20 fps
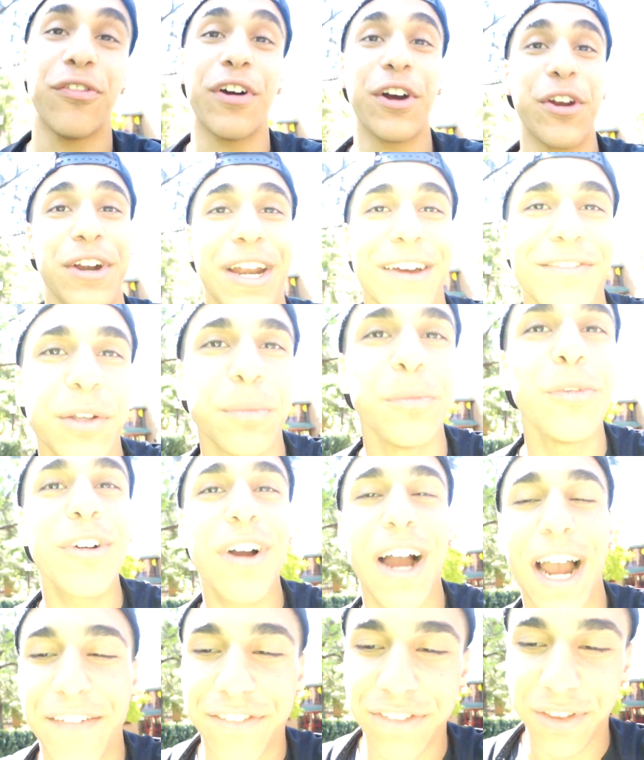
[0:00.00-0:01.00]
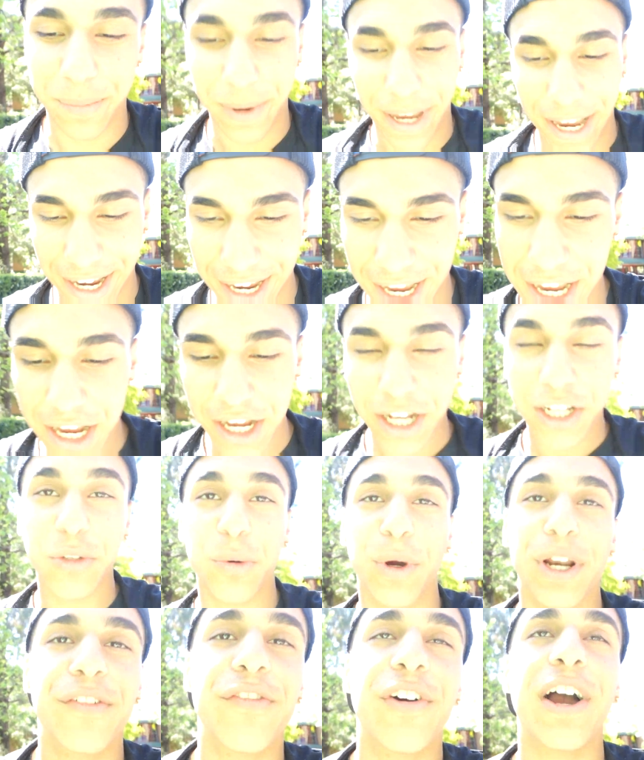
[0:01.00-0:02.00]
If I don't have the book, I have to pay
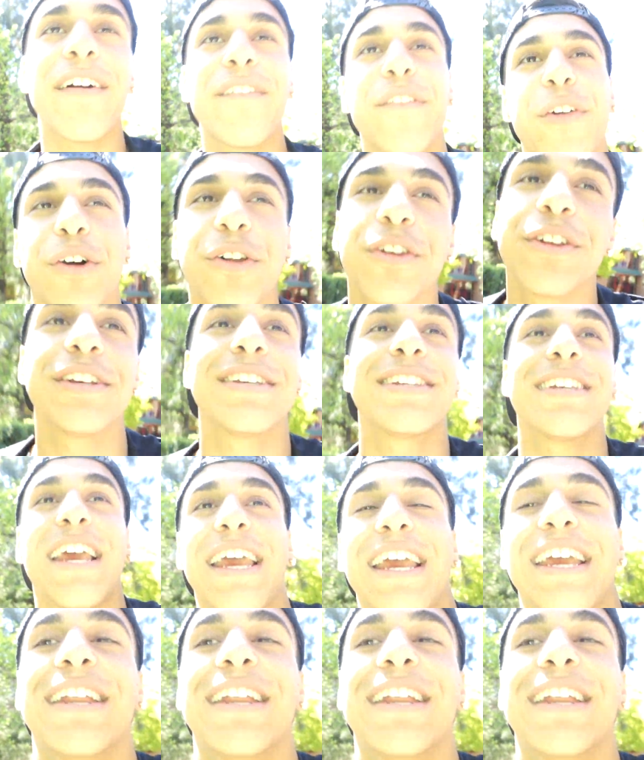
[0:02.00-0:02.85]
$25